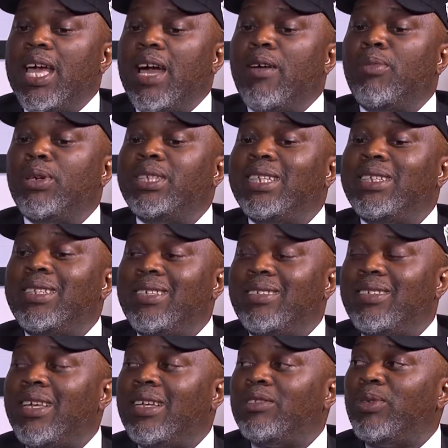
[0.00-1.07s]
Our budget
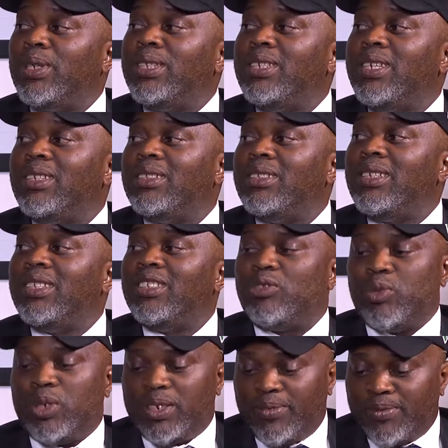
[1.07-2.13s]
this year, 2018, is
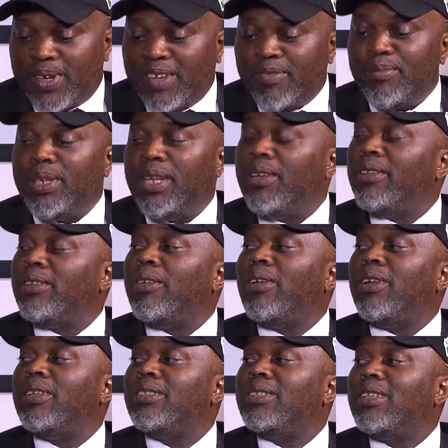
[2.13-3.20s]
$25
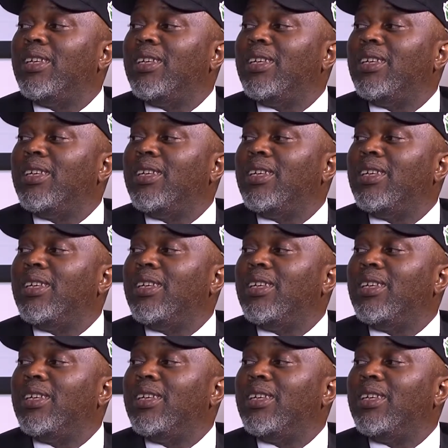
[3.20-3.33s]
billion.